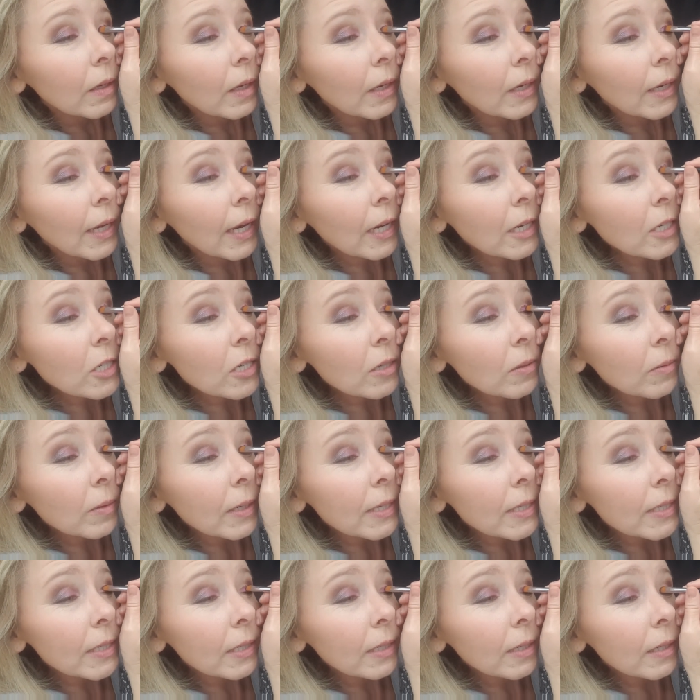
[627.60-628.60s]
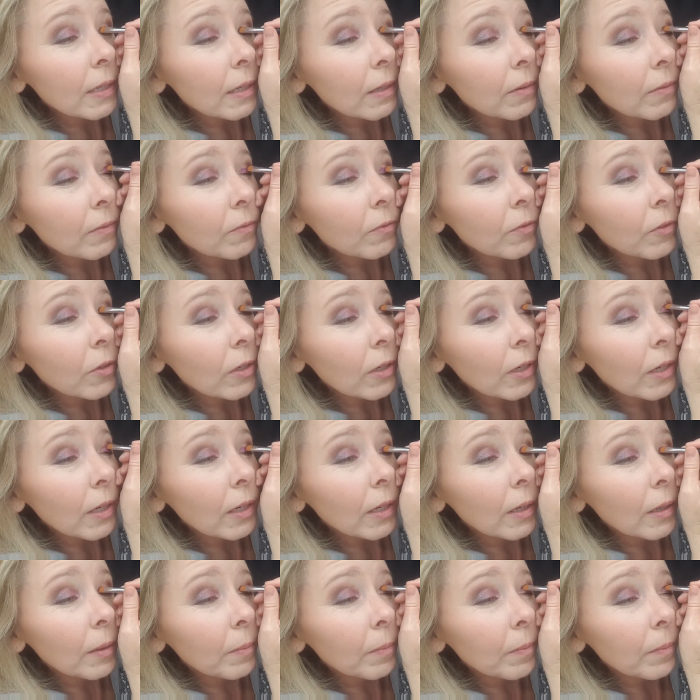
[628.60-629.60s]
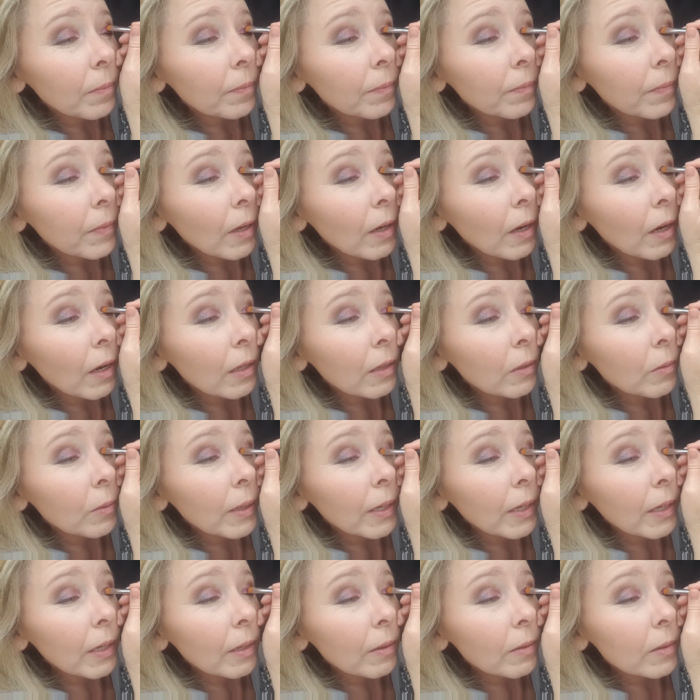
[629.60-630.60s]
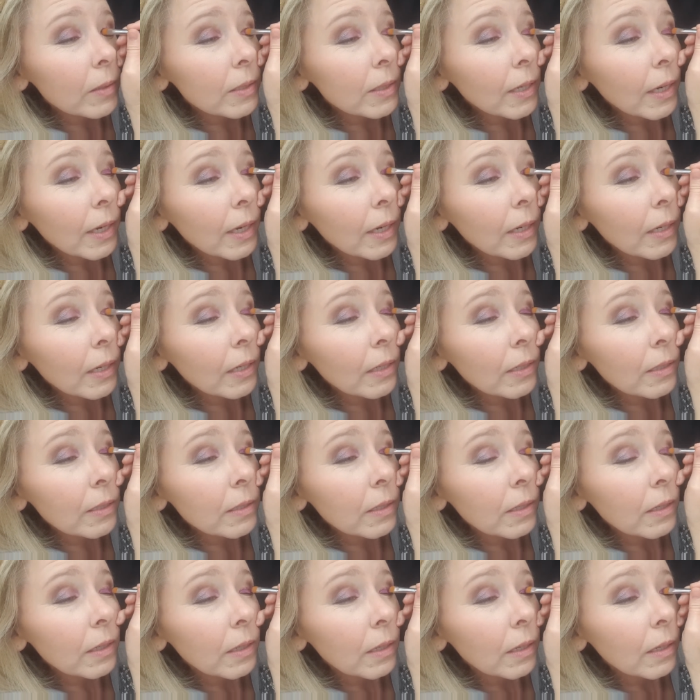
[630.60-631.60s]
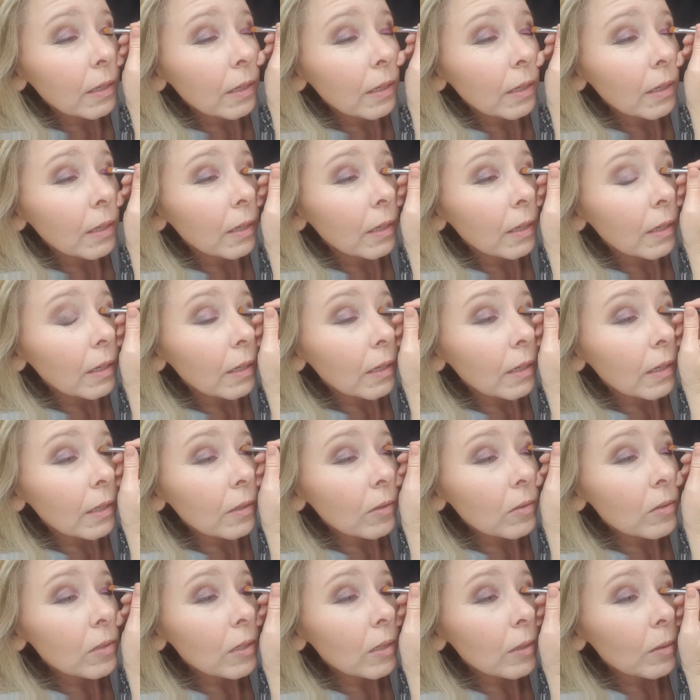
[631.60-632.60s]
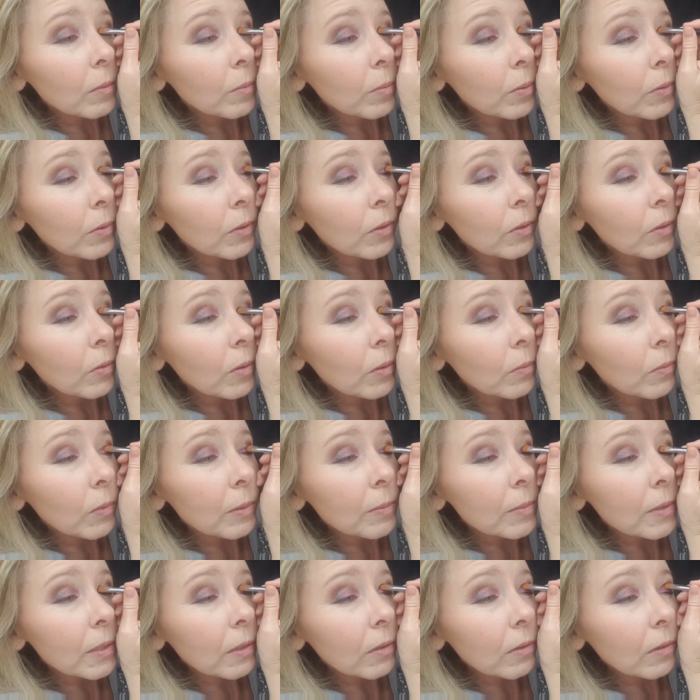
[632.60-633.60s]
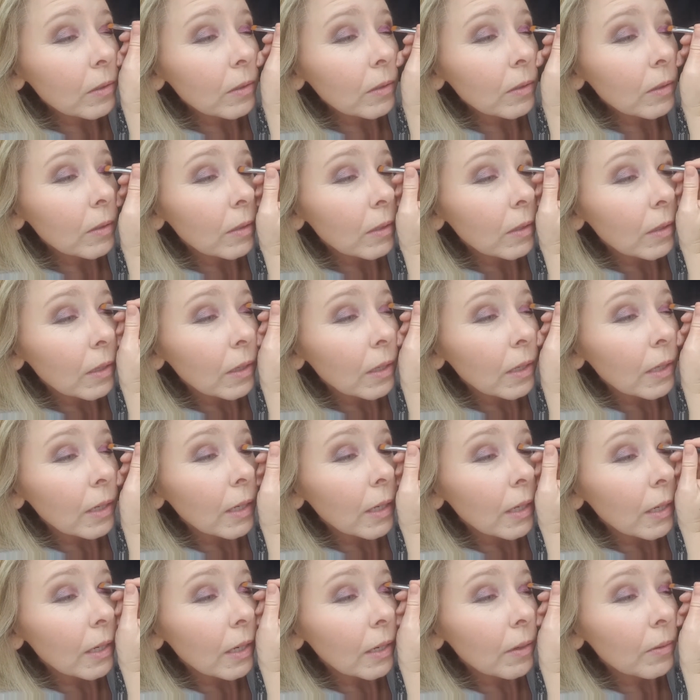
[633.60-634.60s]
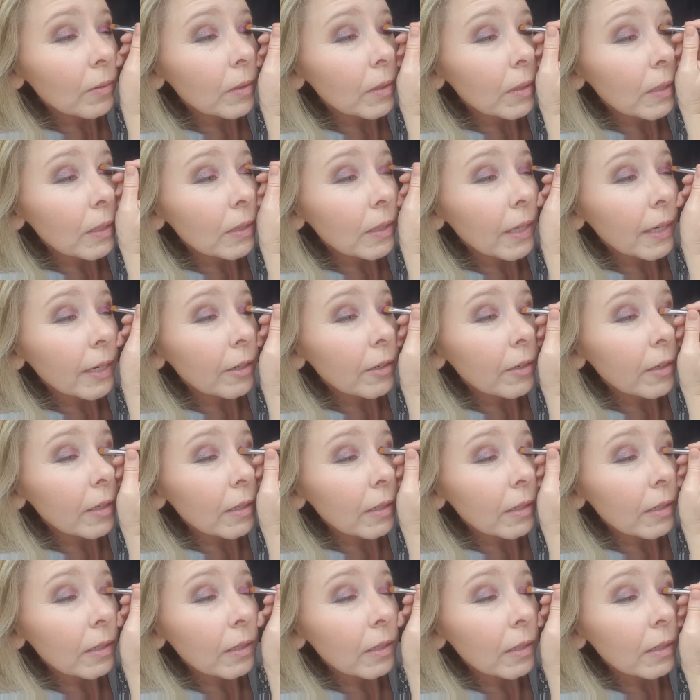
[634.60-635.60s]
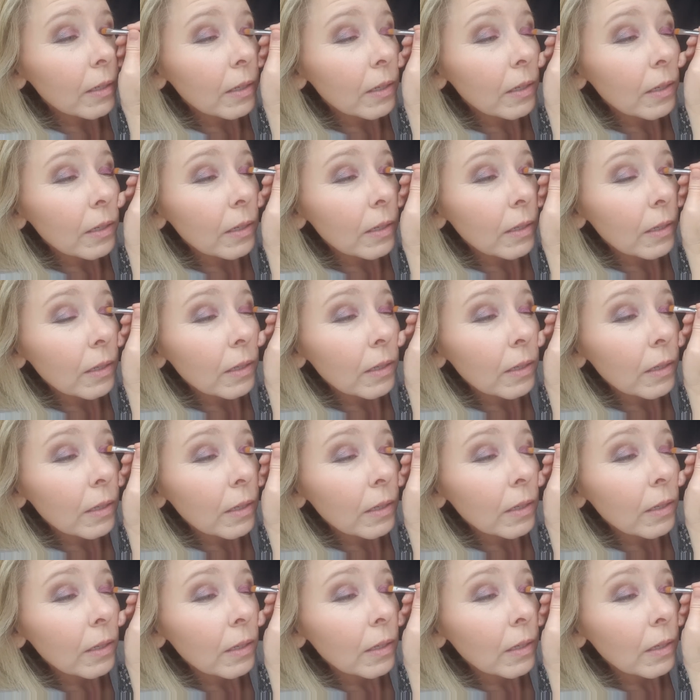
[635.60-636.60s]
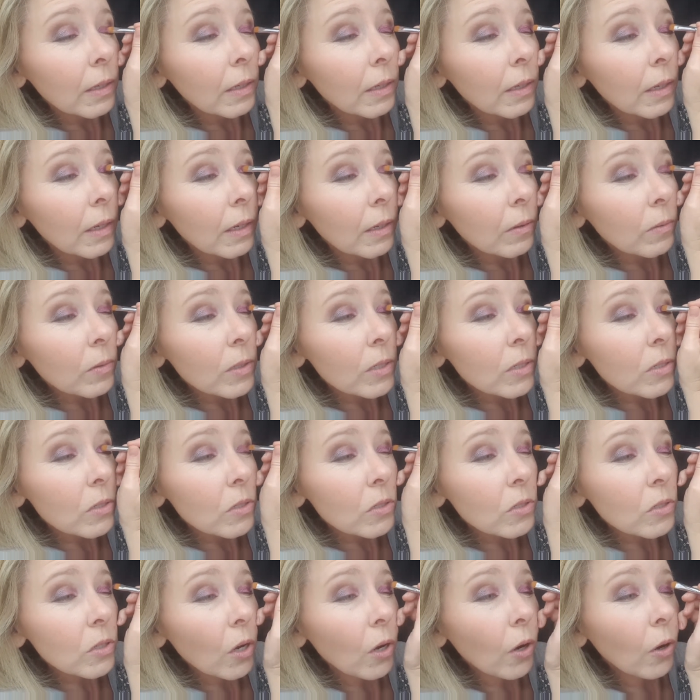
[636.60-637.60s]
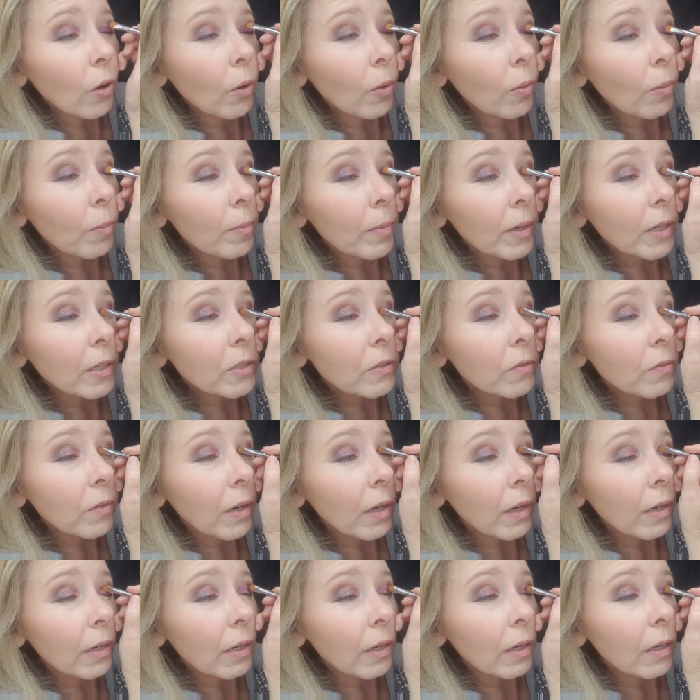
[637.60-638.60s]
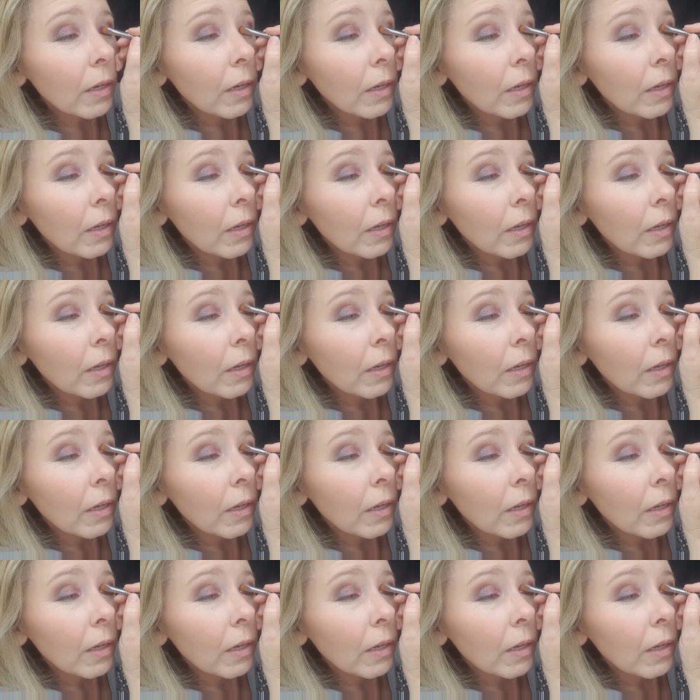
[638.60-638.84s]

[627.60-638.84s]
And actually what I did for Halloween, I was 80s. I used our blue and whimsical, and I really layered it. And it was so much fun.